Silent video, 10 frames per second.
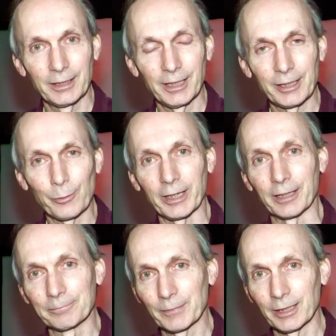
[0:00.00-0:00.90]
Anyway,
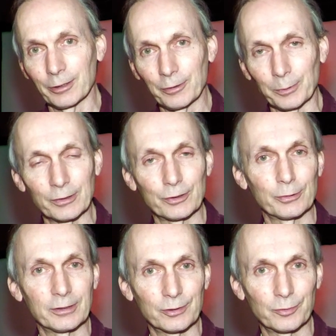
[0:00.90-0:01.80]
I hope you
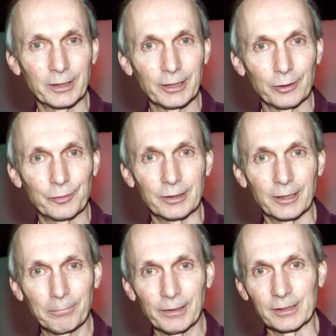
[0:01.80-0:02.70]
enjoyed this video. If you
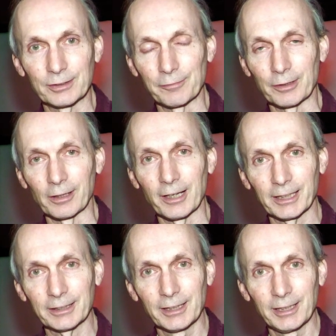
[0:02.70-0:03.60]
did, please give it a
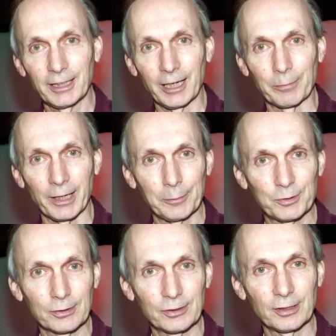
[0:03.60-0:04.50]
like and perhaps
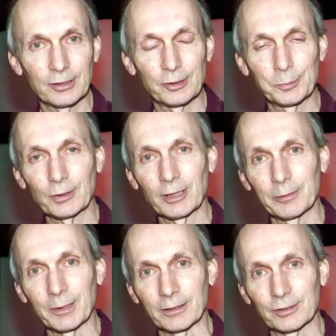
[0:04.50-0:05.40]
consider
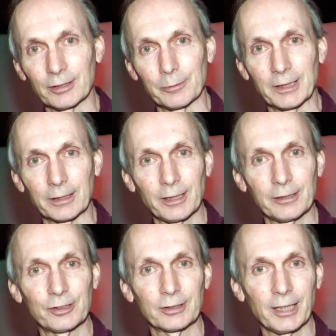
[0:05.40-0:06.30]
subscribing, so I'll be
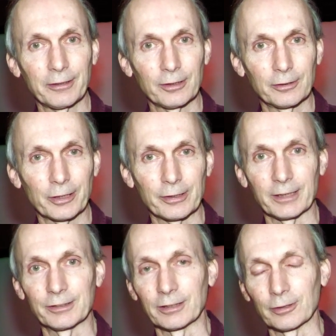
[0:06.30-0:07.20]
encouraged to carry on
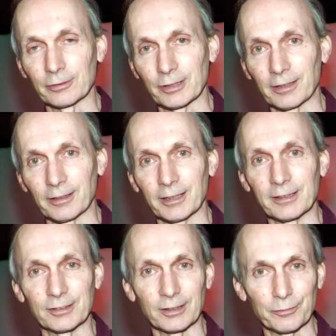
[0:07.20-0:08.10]
creating content like
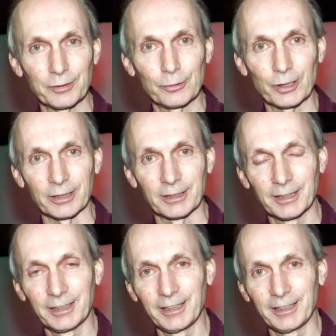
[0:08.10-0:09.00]
this in the future.
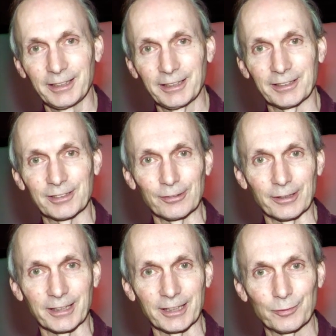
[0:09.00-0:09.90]
Until
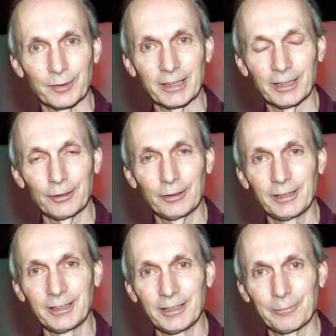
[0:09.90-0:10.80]
the next video,
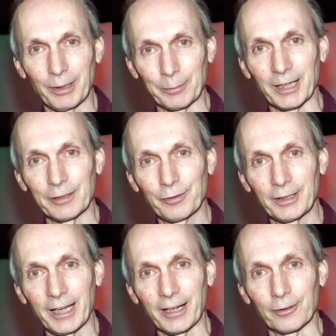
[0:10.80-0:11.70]
bye bye for
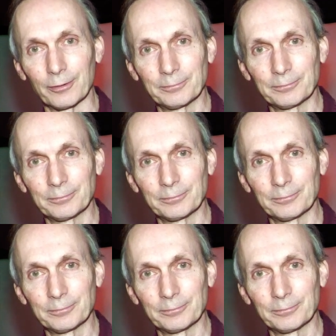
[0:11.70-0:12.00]
now.